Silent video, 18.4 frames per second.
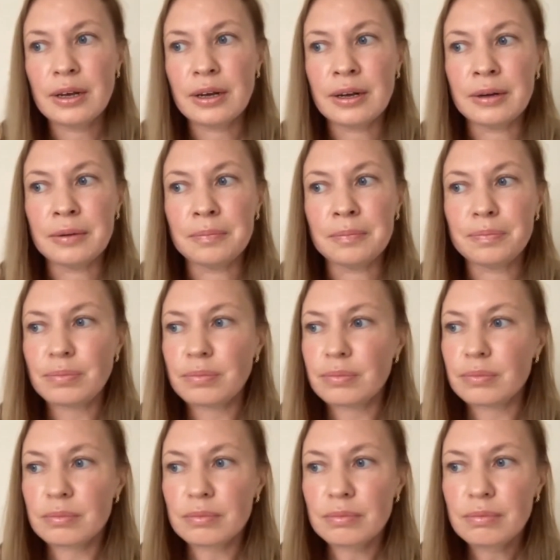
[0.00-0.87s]

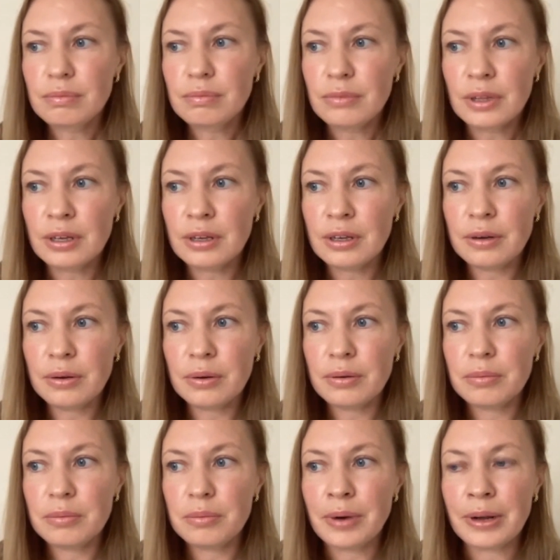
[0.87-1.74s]

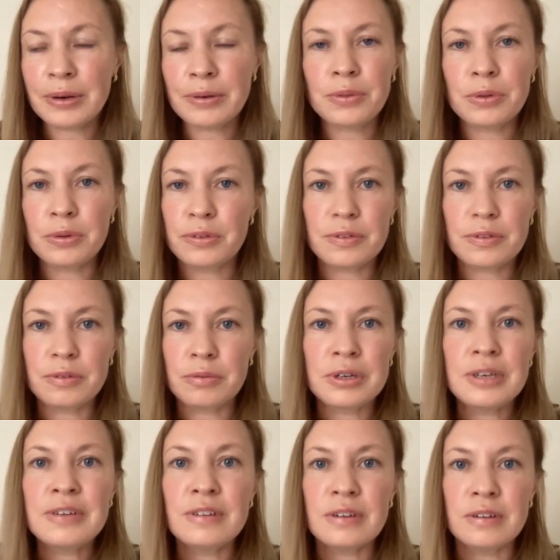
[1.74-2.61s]
One of those
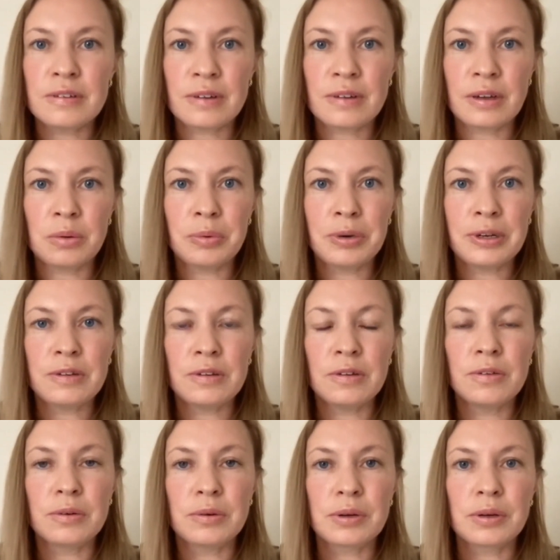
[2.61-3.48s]
reasons I went
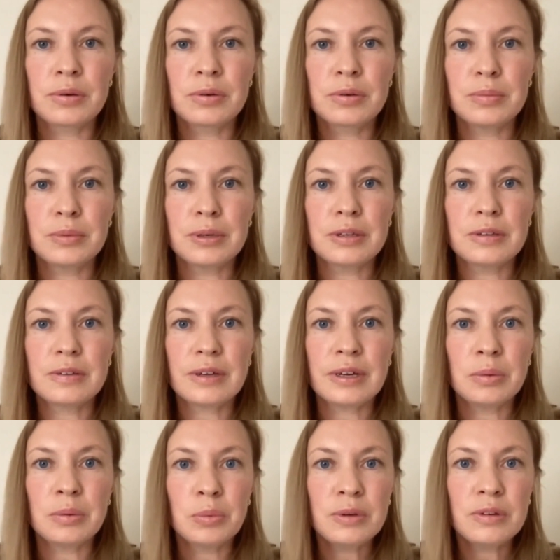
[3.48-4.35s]
into recruitment,
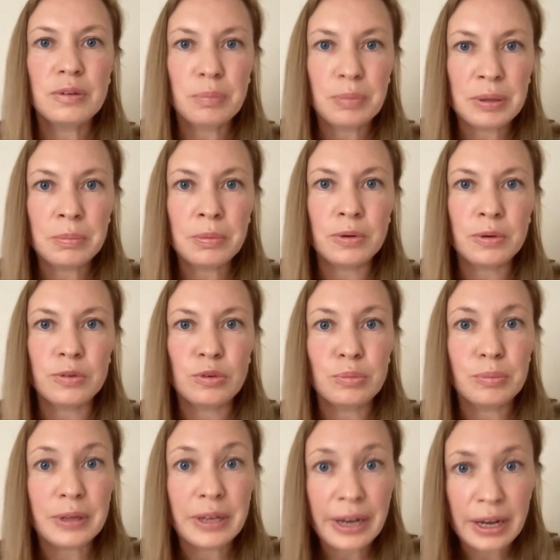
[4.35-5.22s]
I want people to
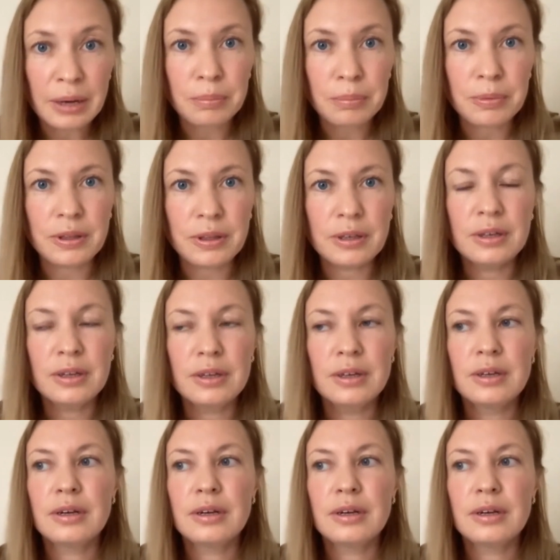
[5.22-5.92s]
be happy.